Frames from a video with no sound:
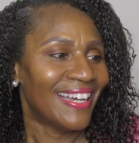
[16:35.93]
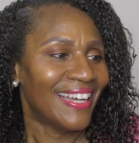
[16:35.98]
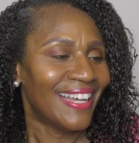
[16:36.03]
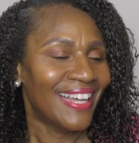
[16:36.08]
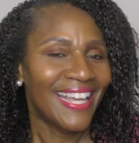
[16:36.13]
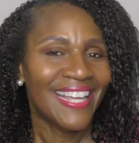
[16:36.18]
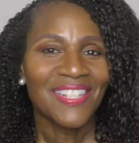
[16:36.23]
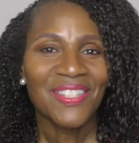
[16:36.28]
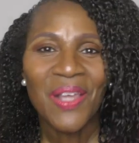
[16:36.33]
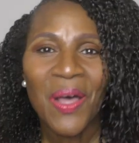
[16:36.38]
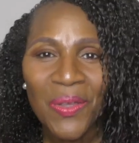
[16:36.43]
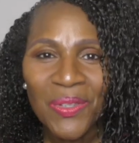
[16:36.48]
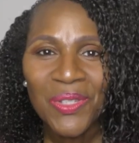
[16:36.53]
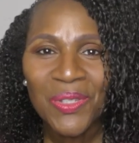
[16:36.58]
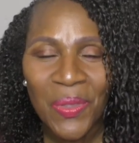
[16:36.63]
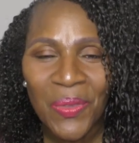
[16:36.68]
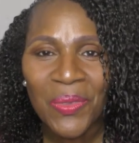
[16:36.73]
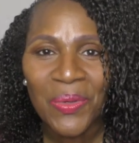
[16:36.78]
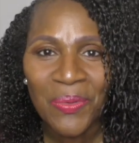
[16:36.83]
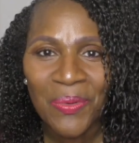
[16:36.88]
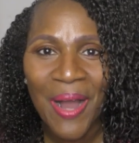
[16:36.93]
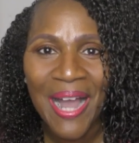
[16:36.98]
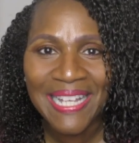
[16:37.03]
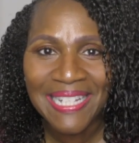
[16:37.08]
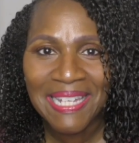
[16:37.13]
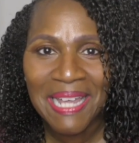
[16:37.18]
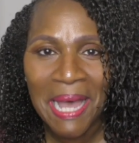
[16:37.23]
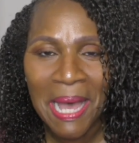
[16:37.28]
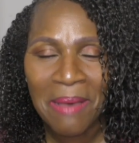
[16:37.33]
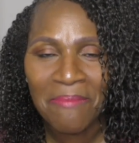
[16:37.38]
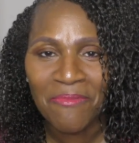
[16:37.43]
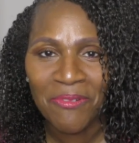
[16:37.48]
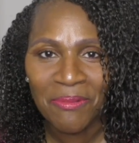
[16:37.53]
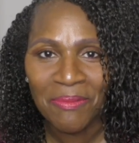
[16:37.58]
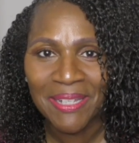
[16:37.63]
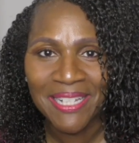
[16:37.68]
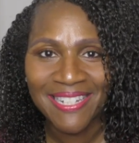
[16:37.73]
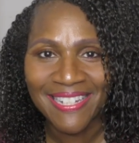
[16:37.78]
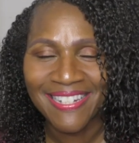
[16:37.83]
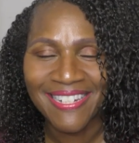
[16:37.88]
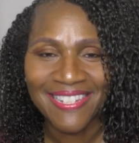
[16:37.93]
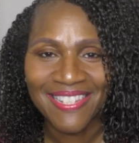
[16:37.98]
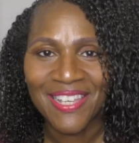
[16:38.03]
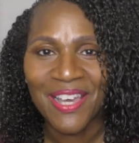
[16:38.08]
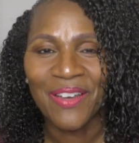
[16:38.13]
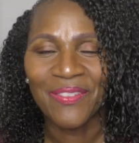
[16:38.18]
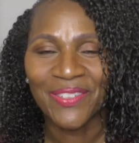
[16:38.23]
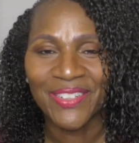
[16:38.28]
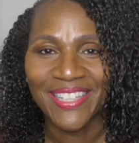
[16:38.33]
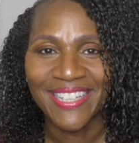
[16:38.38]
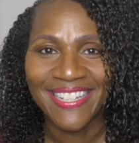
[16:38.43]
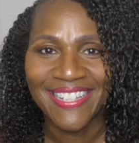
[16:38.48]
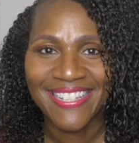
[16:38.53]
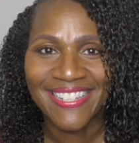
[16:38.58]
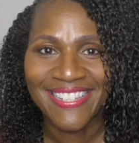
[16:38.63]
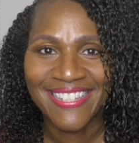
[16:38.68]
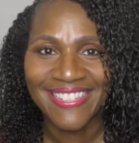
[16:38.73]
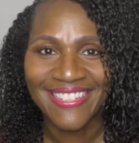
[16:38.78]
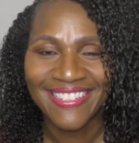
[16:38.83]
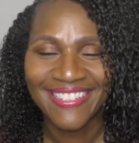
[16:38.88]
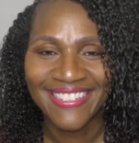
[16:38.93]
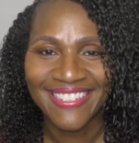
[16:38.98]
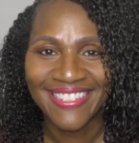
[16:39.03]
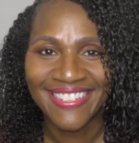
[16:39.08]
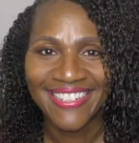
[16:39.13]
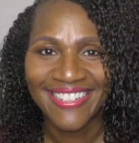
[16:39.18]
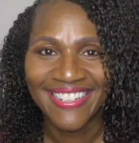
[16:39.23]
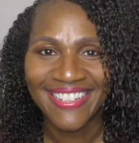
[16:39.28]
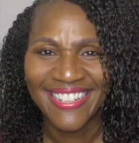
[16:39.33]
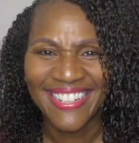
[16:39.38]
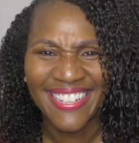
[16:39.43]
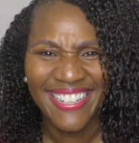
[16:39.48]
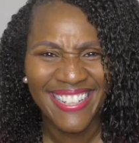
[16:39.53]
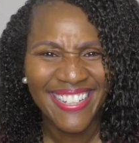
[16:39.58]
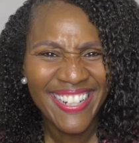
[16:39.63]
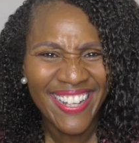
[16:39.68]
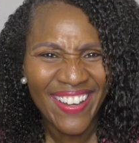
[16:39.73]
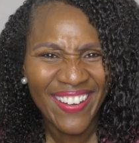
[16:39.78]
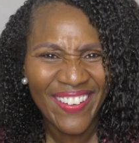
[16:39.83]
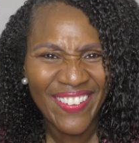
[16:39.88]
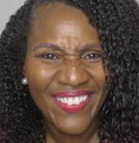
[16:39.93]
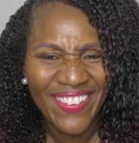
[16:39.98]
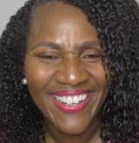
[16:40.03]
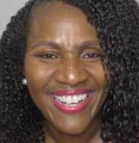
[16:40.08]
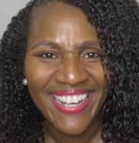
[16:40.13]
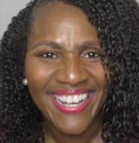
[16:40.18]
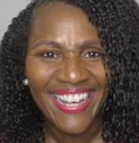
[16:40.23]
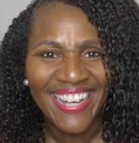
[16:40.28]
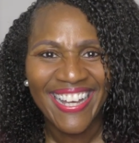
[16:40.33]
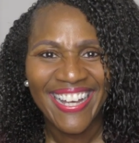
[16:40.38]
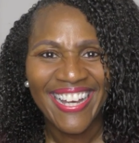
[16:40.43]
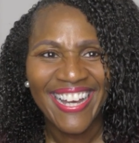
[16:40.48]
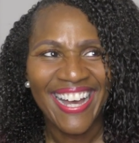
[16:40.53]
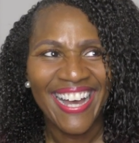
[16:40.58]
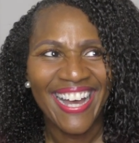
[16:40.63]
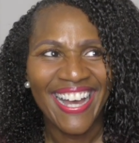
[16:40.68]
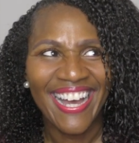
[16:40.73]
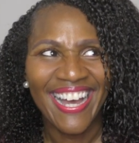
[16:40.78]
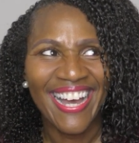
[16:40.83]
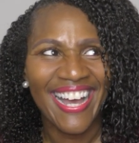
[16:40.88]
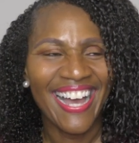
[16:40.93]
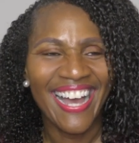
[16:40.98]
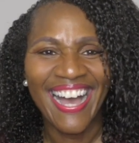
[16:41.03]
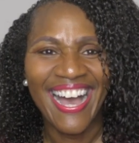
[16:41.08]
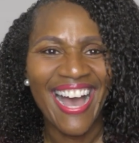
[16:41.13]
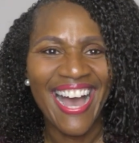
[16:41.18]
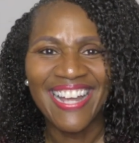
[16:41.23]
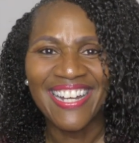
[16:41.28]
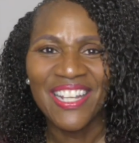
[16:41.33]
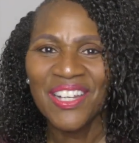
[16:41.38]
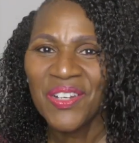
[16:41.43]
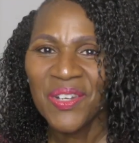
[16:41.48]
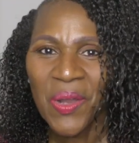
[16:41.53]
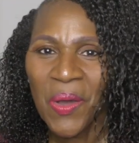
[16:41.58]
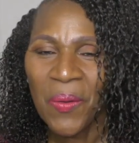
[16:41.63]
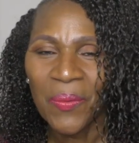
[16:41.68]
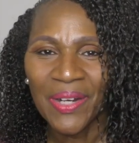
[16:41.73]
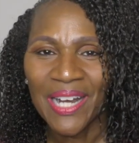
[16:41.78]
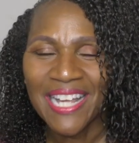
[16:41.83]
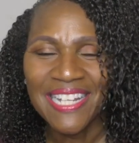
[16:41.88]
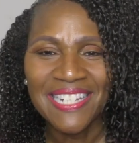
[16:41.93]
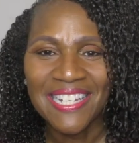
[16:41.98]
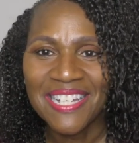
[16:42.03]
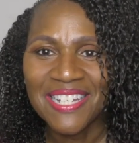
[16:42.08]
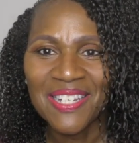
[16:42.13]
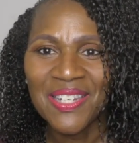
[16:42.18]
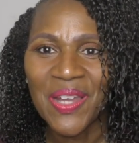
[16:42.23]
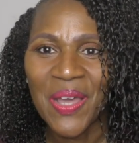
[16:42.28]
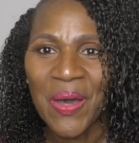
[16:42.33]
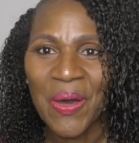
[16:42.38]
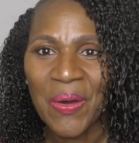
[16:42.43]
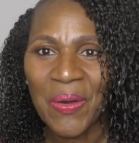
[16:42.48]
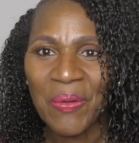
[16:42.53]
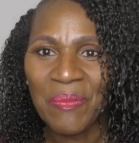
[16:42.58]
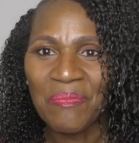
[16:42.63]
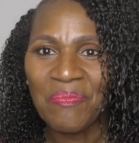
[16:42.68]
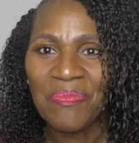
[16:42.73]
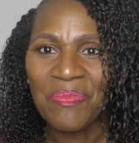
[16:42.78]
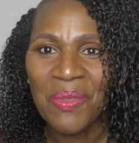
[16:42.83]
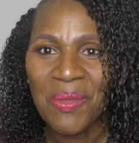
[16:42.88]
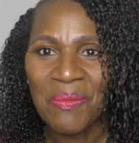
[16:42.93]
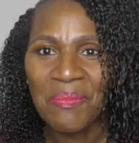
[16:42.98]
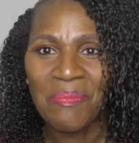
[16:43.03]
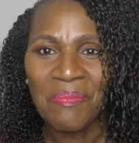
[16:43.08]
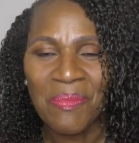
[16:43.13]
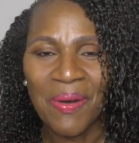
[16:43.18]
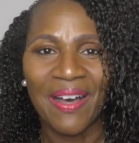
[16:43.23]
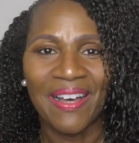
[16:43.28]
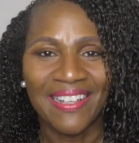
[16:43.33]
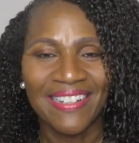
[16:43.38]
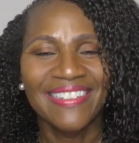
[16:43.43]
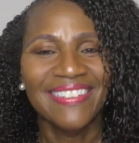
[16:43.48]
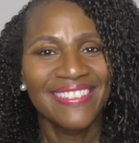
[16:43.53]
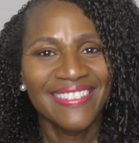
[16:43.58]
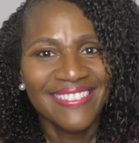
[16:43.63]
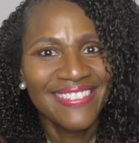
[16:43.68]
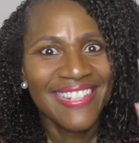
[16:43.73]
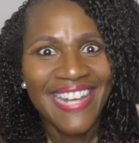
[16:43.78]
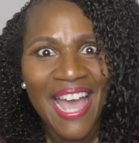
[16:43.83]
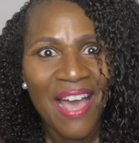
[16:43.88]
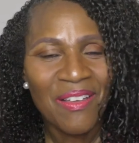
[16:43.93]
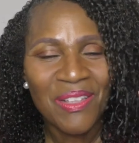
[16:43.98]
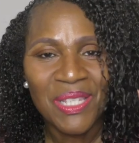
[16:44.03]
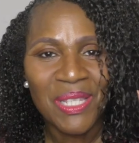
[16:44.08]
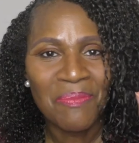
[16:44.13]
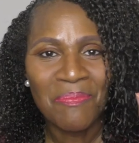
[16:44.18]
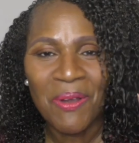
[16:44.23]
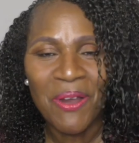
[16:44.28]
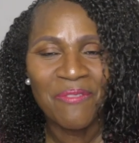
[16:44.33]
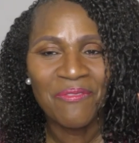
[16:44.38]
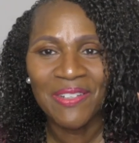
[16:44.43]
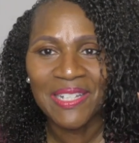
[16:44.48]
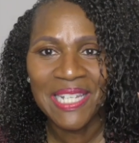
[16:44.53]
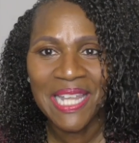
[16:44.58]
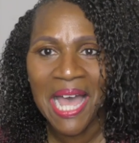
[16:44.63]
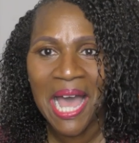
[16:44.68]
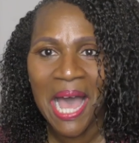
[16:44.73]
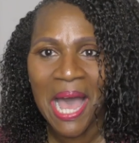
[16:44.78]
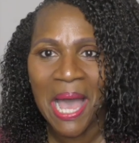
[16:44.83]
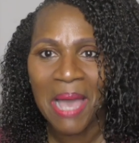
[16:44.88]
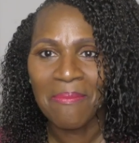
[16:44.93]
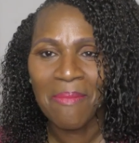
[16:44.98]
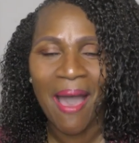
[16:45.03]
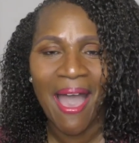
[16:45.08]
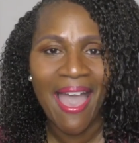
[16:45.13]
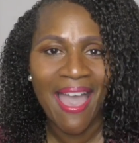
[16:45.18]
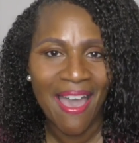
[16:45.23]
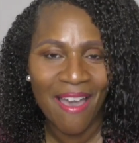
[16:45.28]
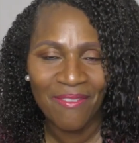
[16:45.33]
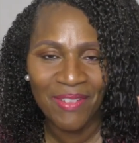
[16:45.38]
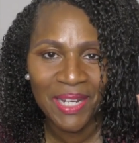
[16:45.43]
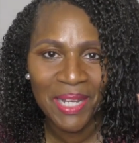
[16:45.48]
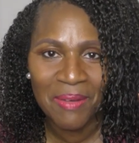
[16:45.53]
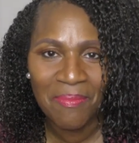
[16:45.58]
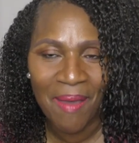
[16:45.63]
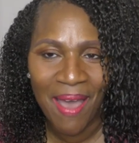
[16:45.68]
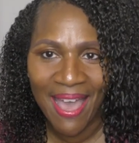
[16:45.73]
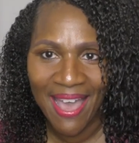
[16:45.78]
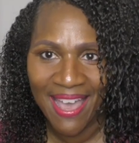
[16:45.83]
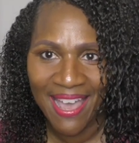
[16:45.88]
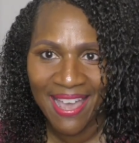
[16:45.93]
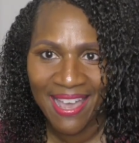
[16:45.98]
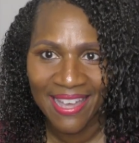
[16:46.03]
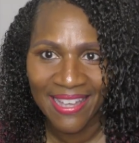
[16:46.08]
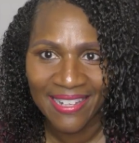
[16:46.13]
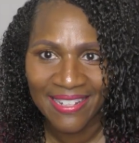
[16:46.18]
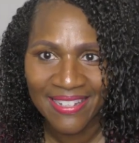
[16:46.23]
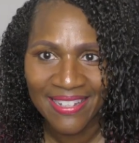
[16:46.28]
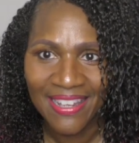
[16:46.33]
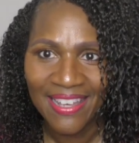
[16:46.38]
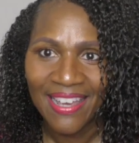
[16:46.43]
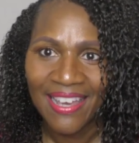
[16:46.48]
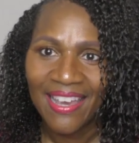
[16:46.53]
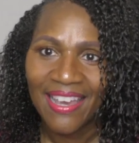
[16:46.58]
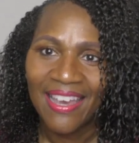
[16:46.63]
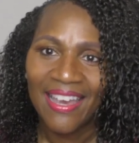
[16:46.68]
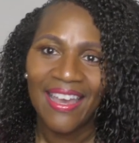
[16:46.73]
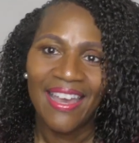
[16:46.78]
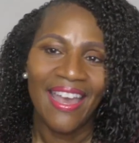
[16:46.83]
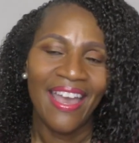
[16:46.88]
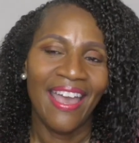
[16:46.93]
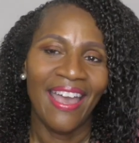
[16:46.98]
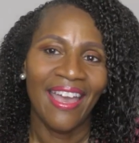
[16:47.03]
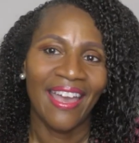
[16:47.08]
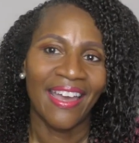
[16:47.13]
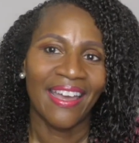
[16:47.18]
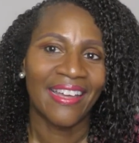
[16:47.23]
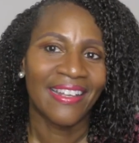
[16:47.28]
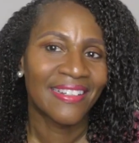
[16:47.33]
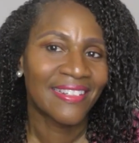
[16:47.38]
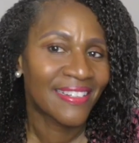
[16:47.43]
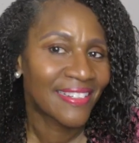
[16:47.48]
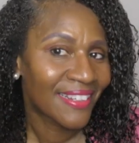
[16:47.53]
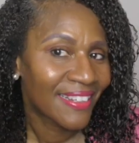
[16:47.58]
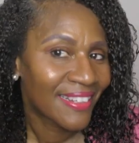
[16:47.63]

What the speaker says: it's also the right time for me to discover this. I didn't know what I didn't know, but now's the perfect time. I have it in my hand and